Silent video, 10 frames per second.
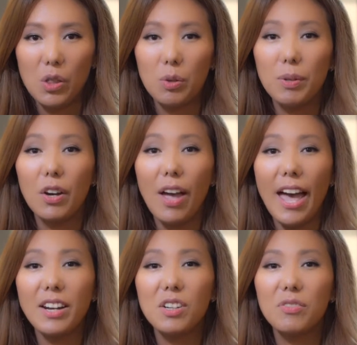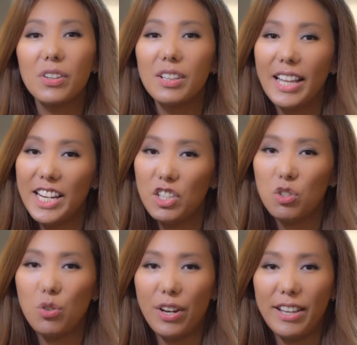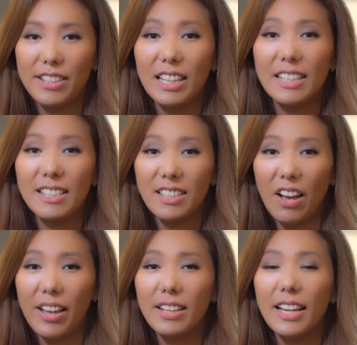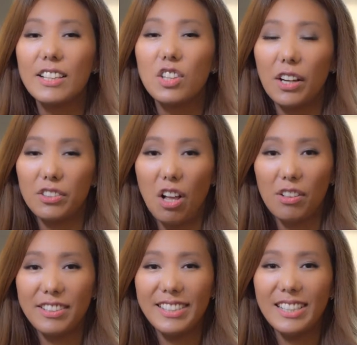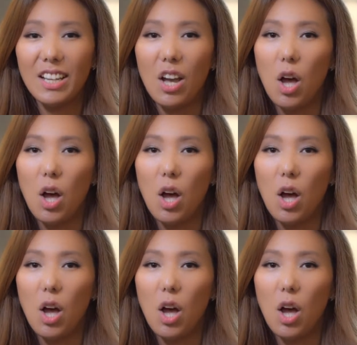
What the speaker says: to be ahead of the latest trend in style and technology,